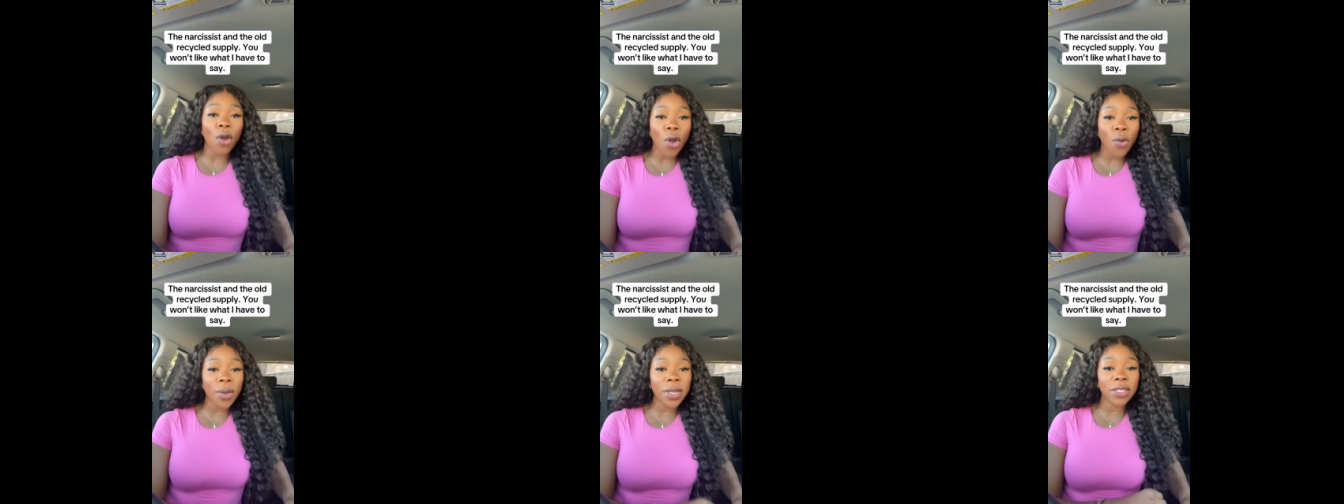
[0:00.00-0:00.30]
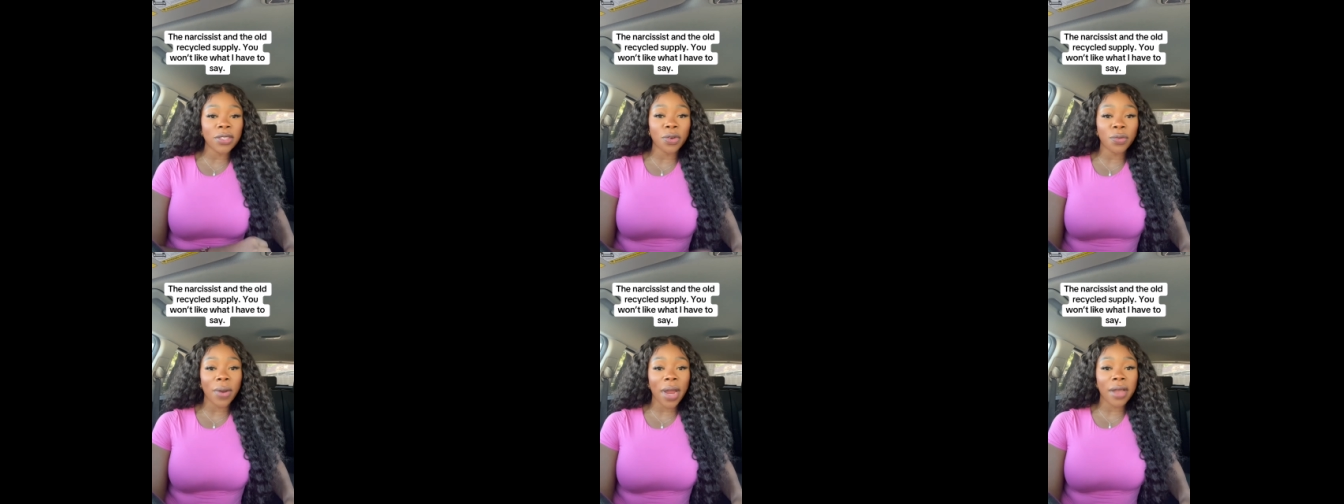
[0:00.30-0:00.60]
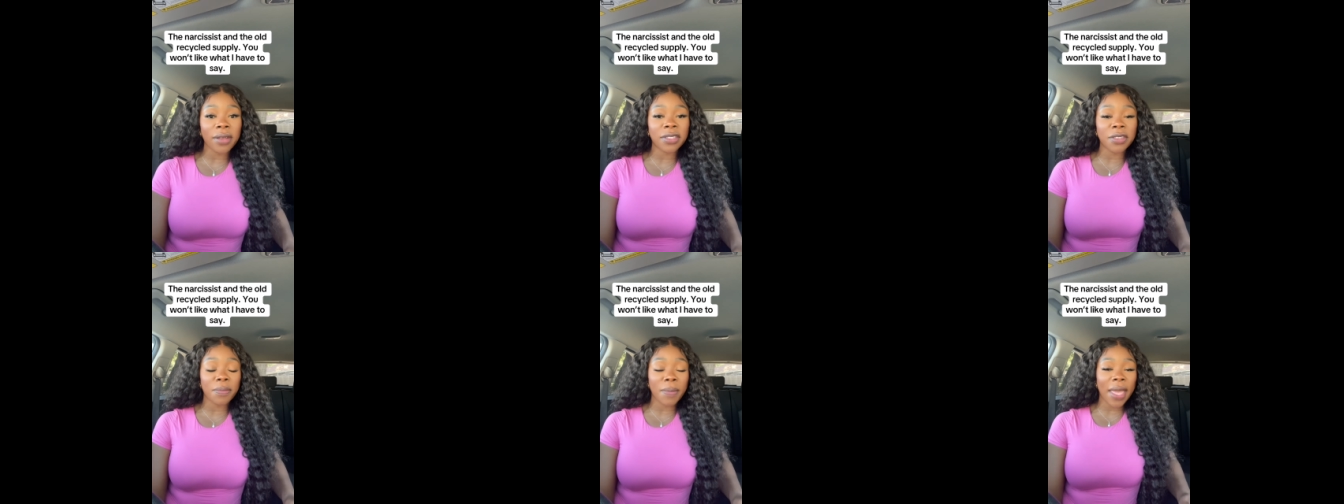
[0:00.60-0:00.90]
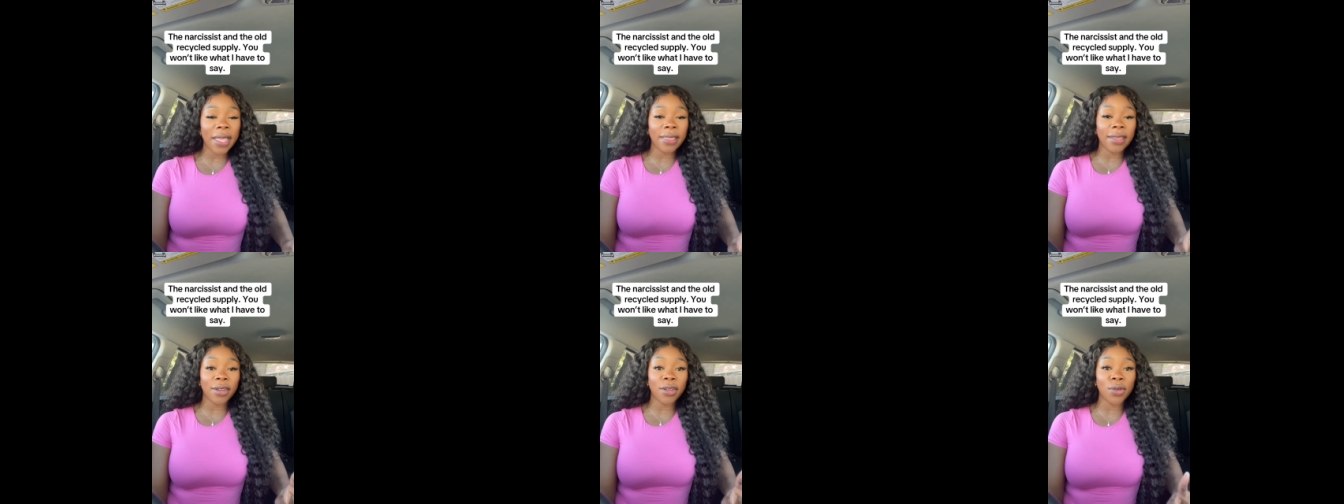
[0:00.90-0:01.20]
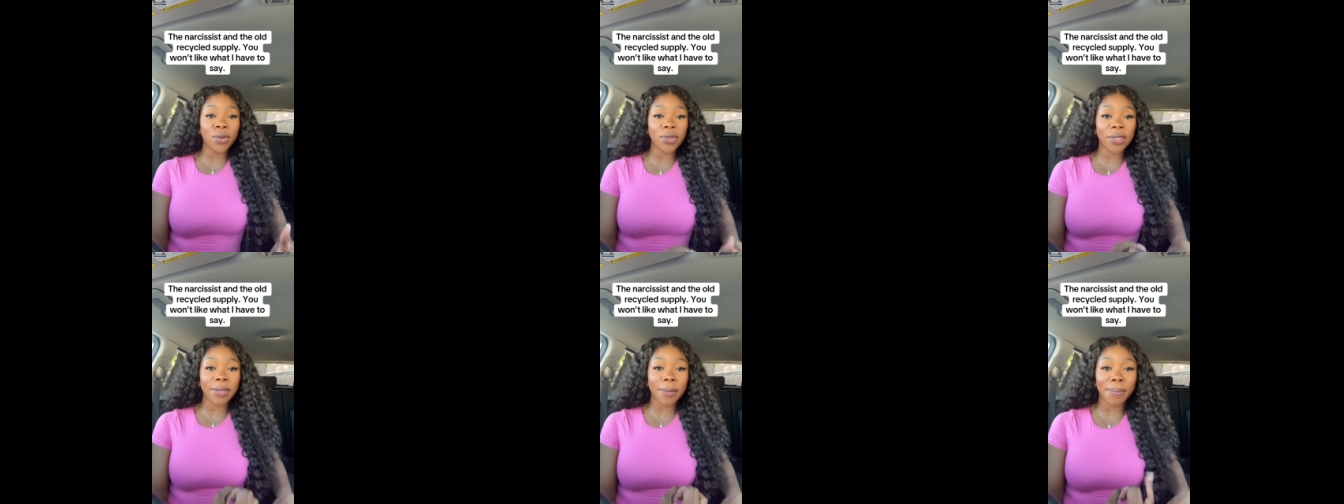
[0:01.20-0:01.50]
always around to make the
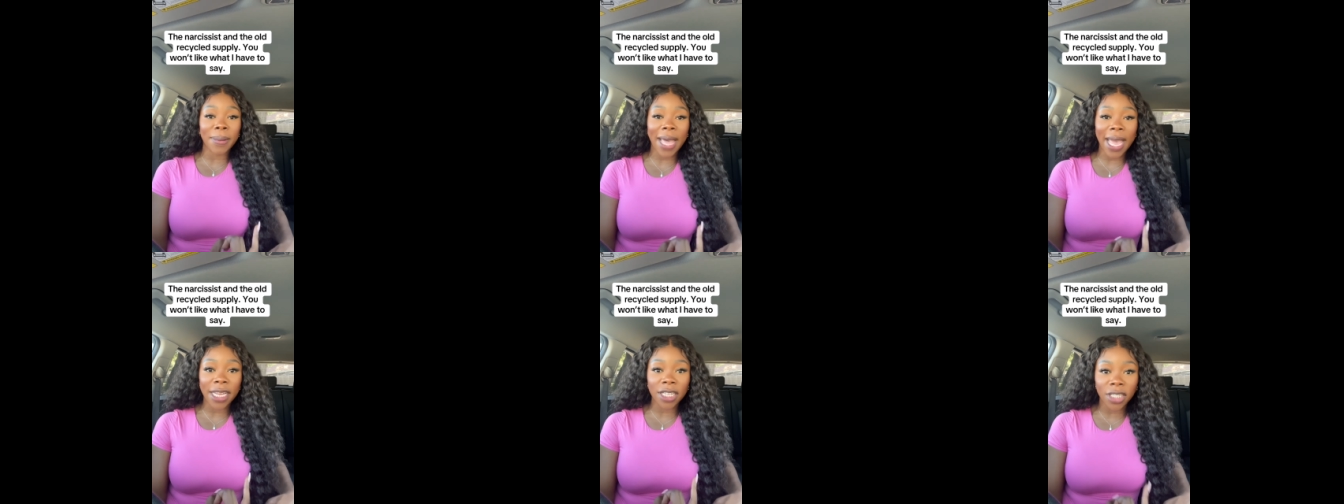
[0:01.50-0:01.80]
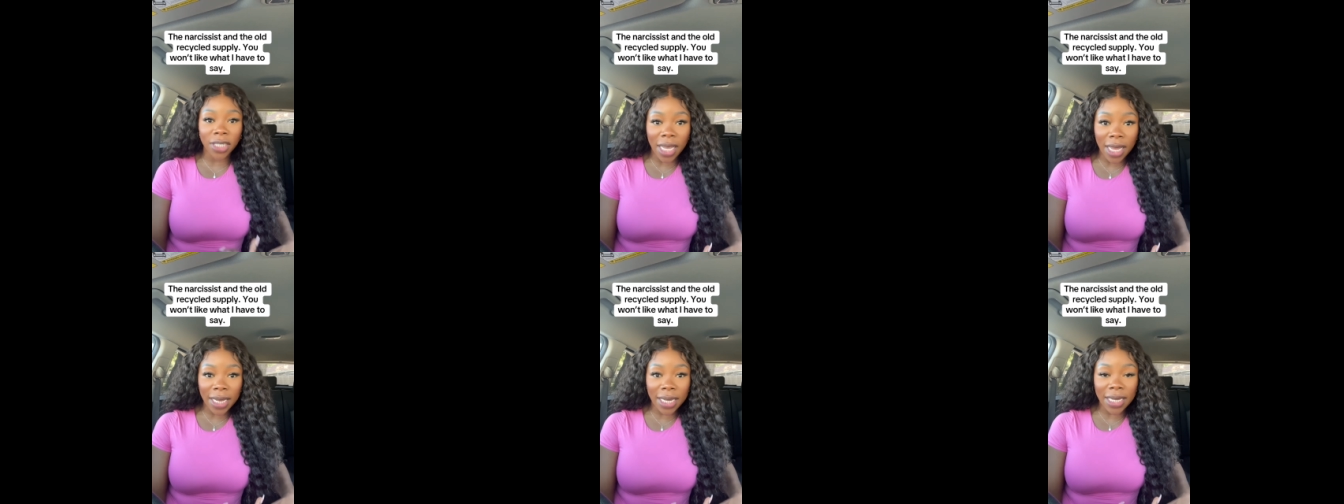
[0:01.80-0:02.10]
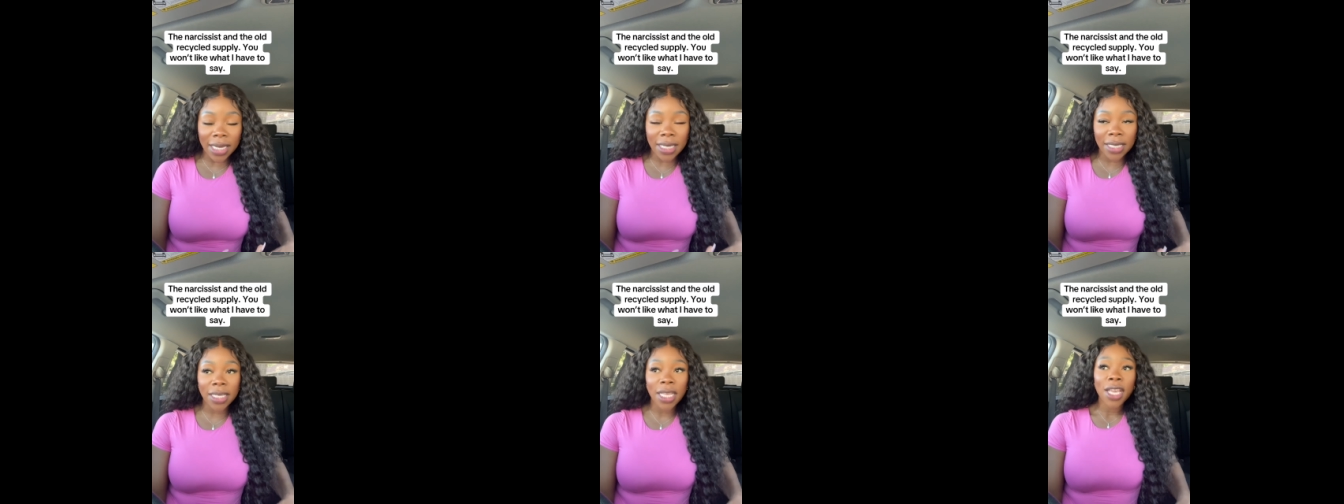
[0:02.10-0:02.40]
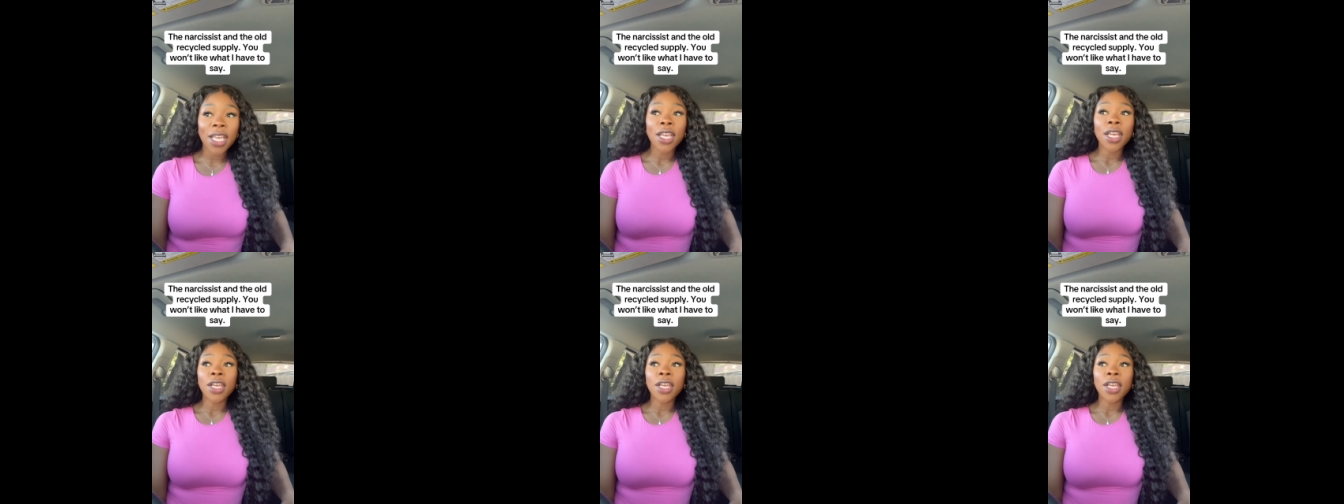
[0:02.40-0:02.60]
new supply jealous,